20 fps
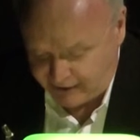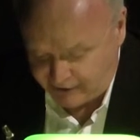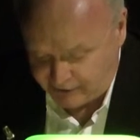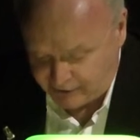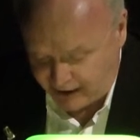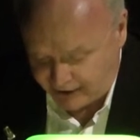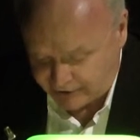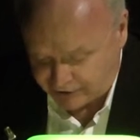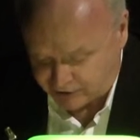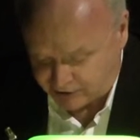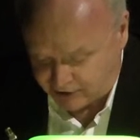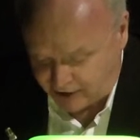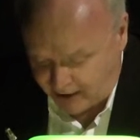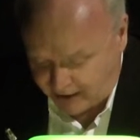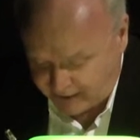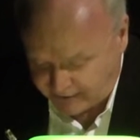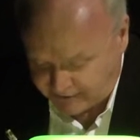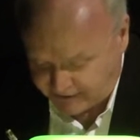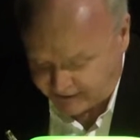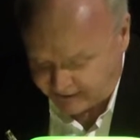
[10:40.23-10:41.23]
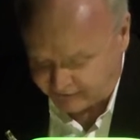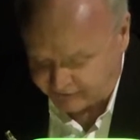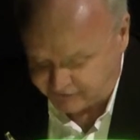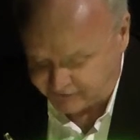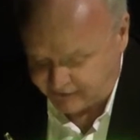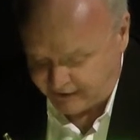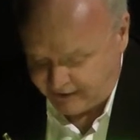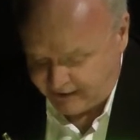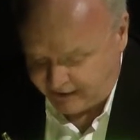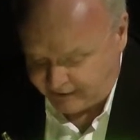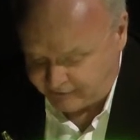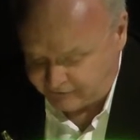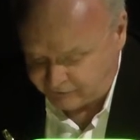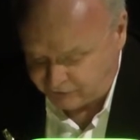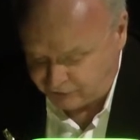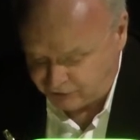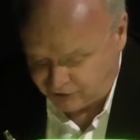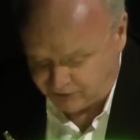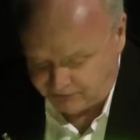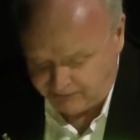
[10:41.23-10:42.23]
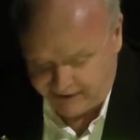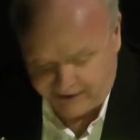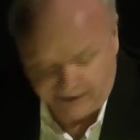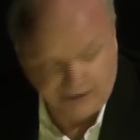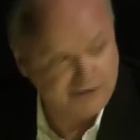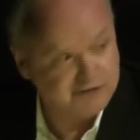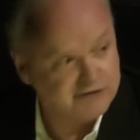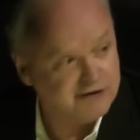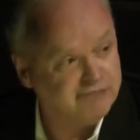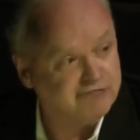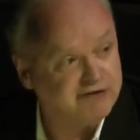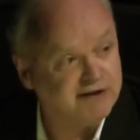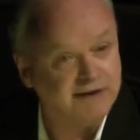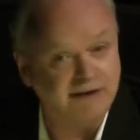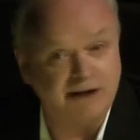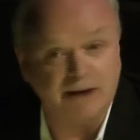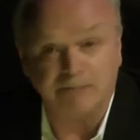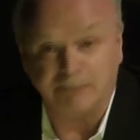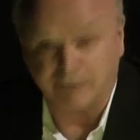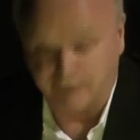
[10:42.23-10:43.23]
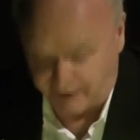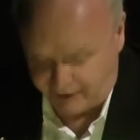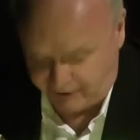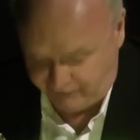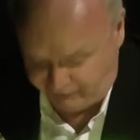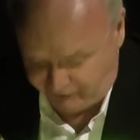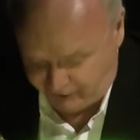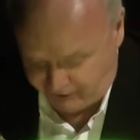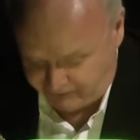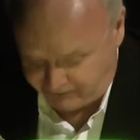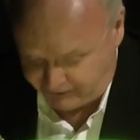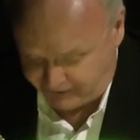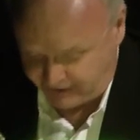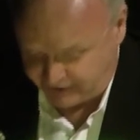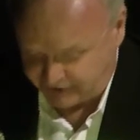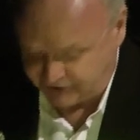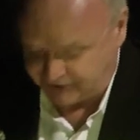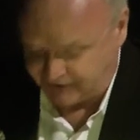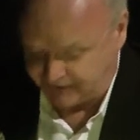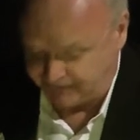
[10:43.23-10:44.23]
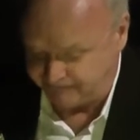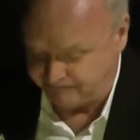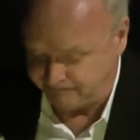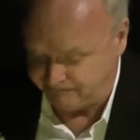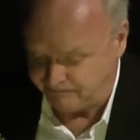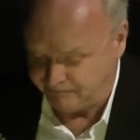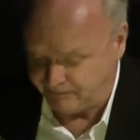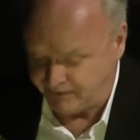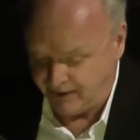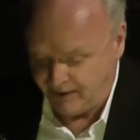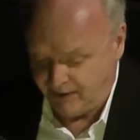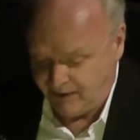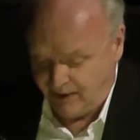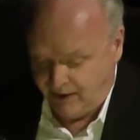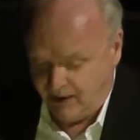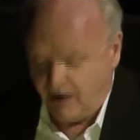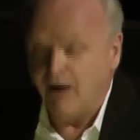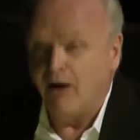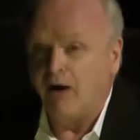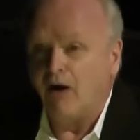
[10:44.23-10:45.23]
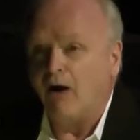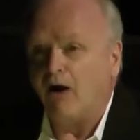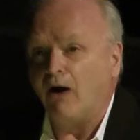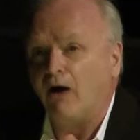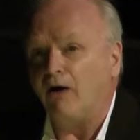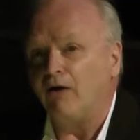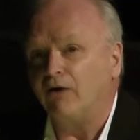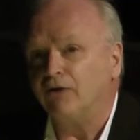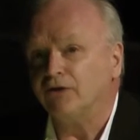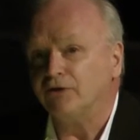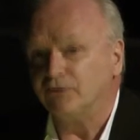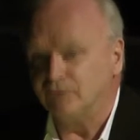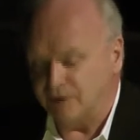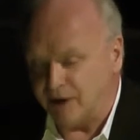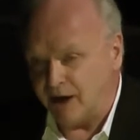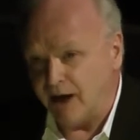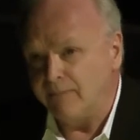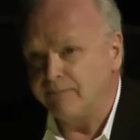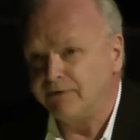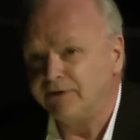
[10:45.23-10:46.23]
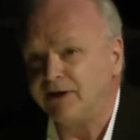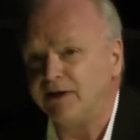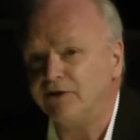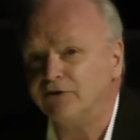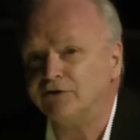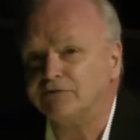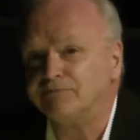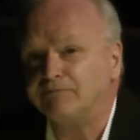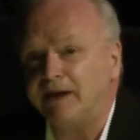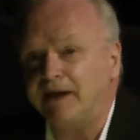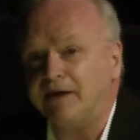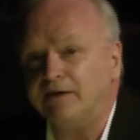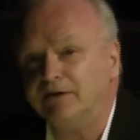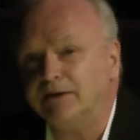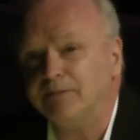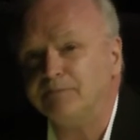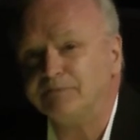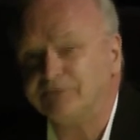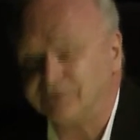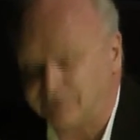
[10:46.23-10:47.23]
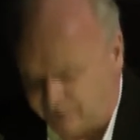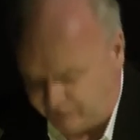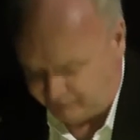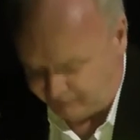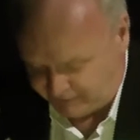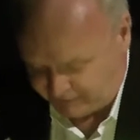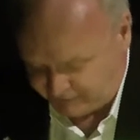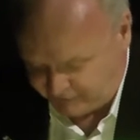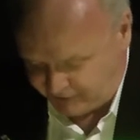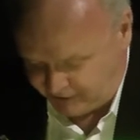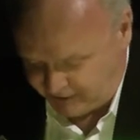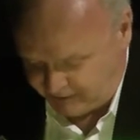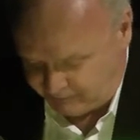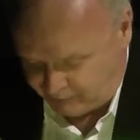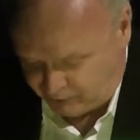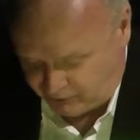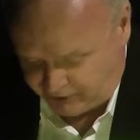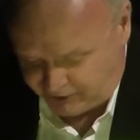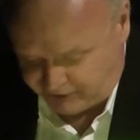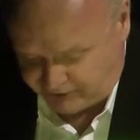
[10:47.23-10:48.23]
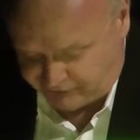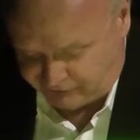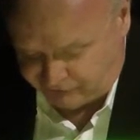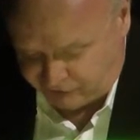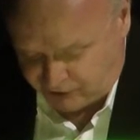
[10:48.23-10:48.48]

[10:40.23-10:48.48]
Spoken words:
ideological contents and social meanings of contemporary film production. Although commentators paid lip service to the importance